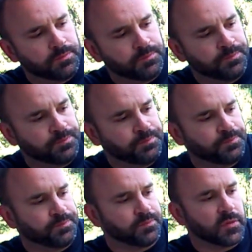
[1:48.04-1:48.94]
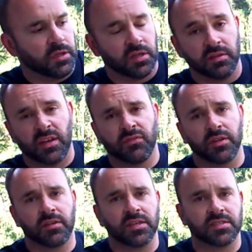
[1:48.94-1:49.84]
And you can
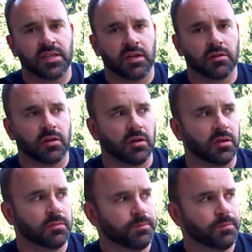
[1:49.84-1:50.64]
definitely taste the alcohol.